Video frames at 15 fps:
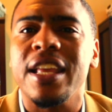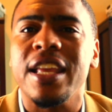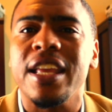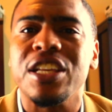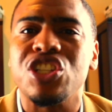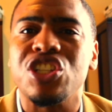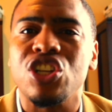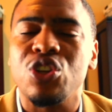
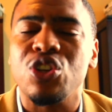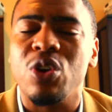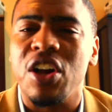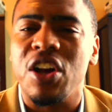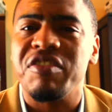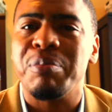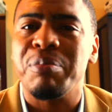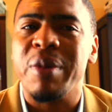issue
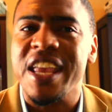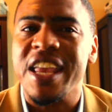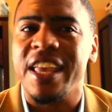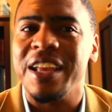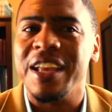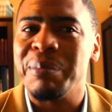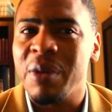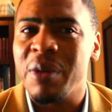of
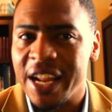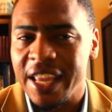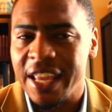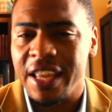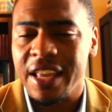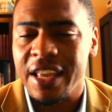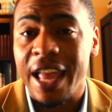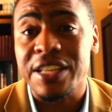making
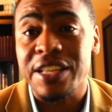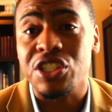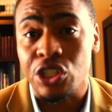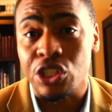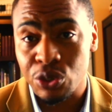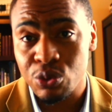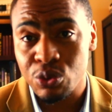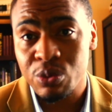money as
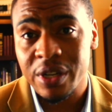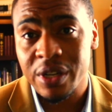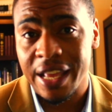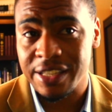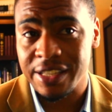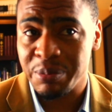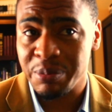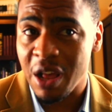soon
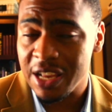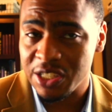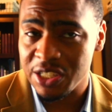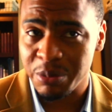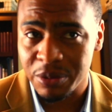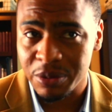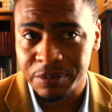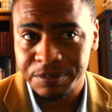as
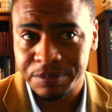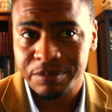possible.